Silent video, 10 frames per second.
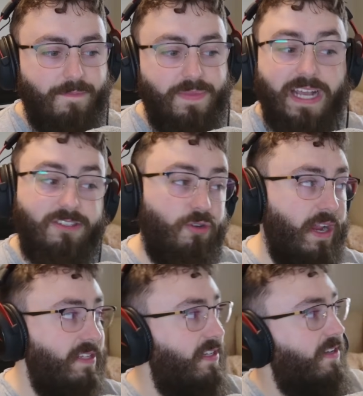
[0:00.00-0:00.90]
That's
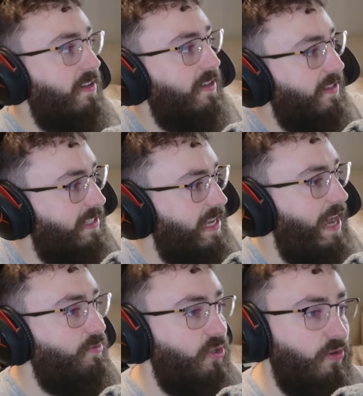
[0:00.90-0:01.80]
crazy. That's
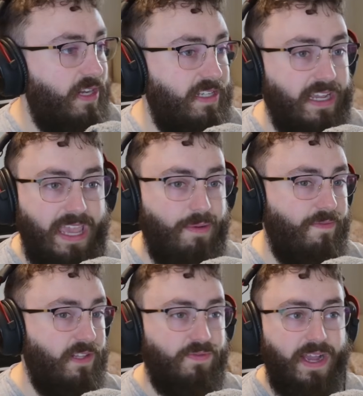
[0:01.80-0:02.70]
absolutely crazy. I can't wait
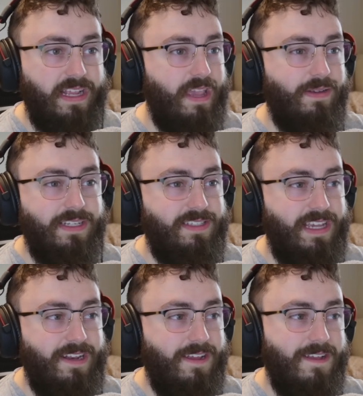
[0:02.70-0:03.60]
for this fight. I can't wait to see
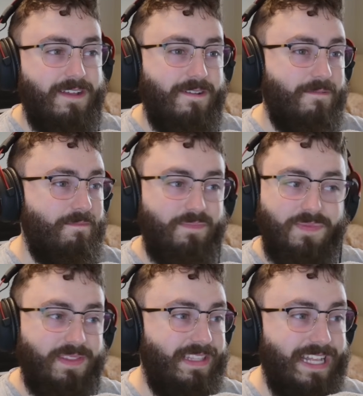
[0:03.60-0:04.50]
it.
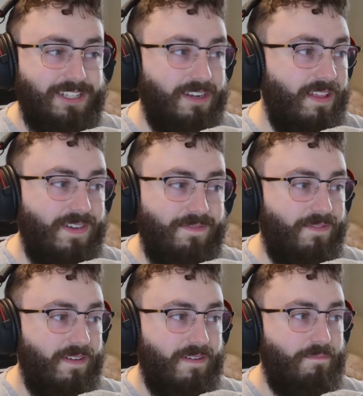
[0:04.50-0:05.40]
That's going to live on
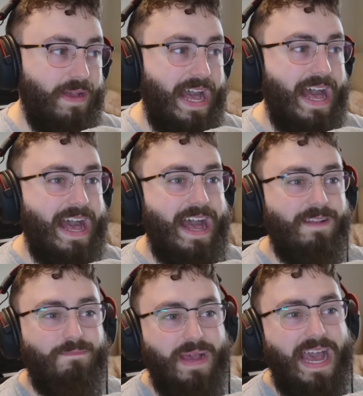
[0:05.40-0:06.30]
forever.
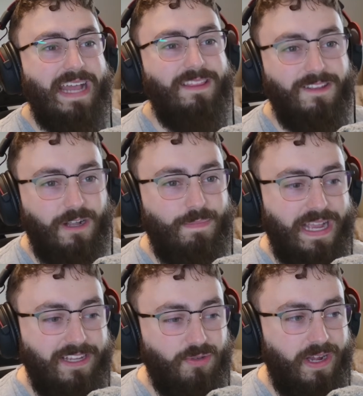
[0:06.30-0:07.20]
Bad, bad look by
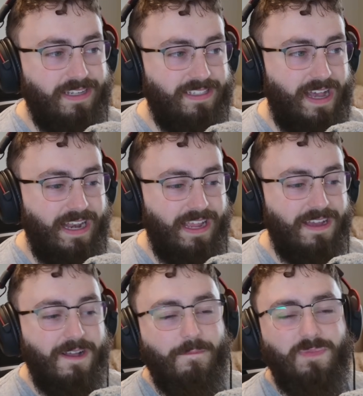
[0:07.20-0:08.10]
Israel Adesanya.
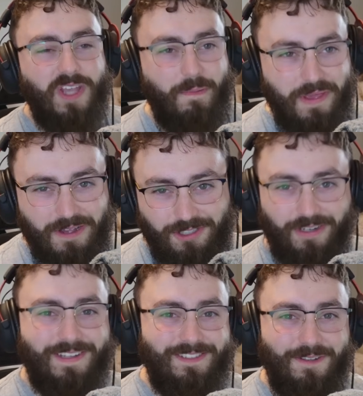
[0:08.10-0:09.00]
W
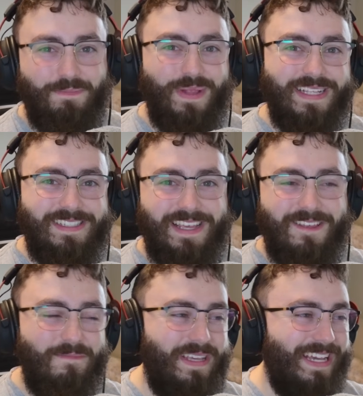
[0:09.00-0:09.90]
Dricus Du Plessis,
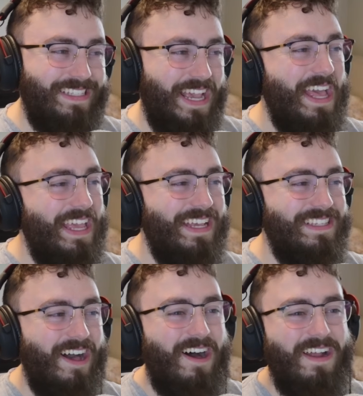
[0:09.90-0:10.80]
though, because he
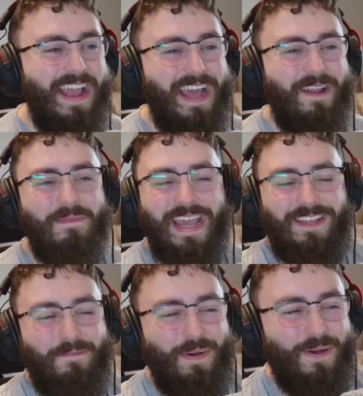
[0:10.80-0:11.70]
is on and make
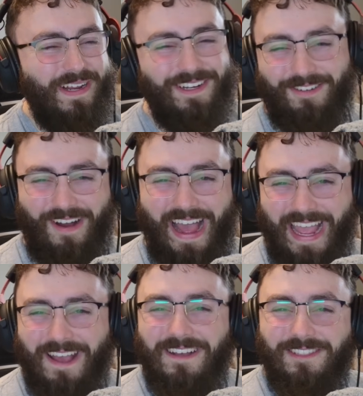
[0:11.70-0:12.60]
opponent
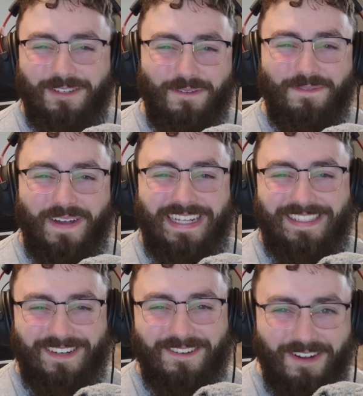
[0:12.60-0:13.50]
cry. Two fights
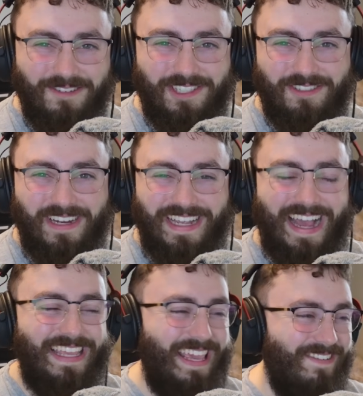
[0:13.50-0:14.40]
in a row streak.
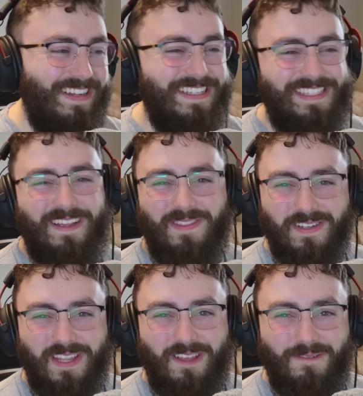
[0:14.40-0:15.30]
I can't wait to see if
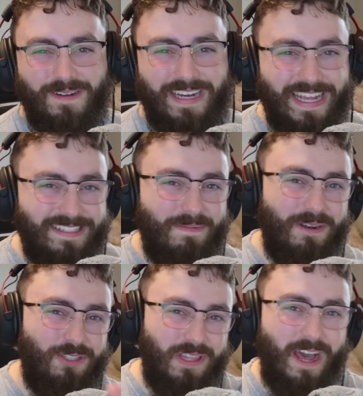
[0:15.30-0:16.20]
there's a third one, guys. Let me know
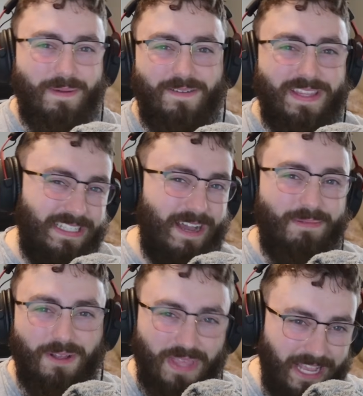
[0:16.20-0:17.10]
what you thought about everything down
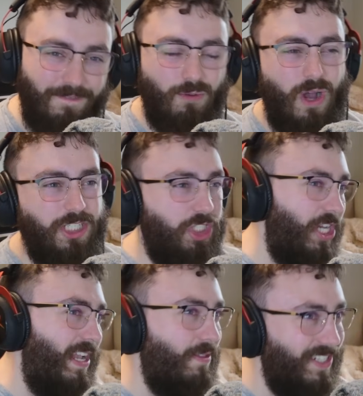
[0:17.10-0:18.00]
below. Thank you for watching.
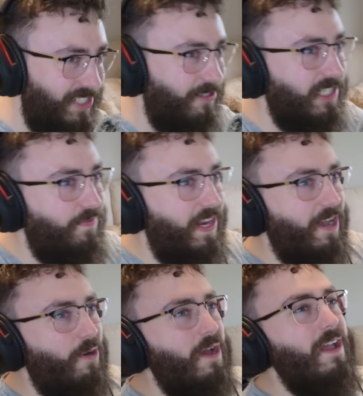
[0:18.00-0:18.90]
Check out this tier list
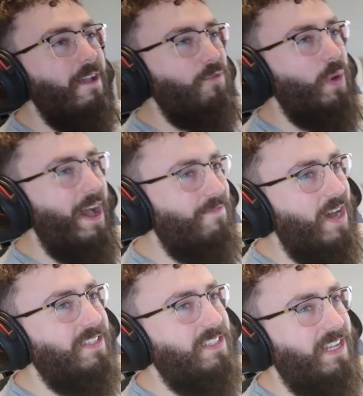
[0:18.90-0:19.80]
video if you have
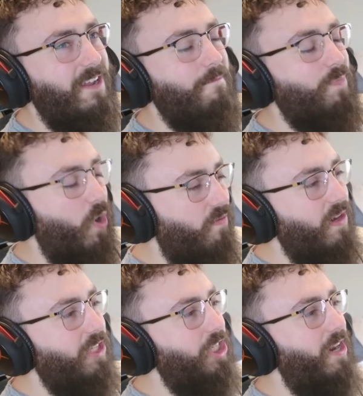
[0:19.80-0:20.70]
not seen it over
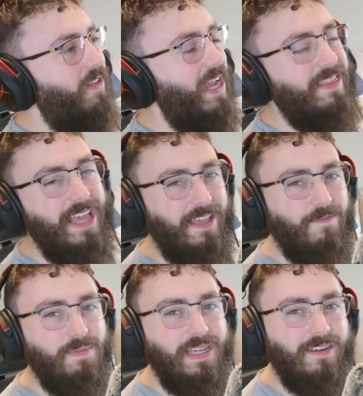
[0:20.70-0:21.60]
on the channel yet. Thank you
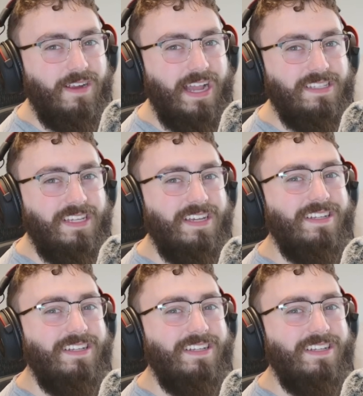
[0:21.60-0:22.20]
for being here, guys.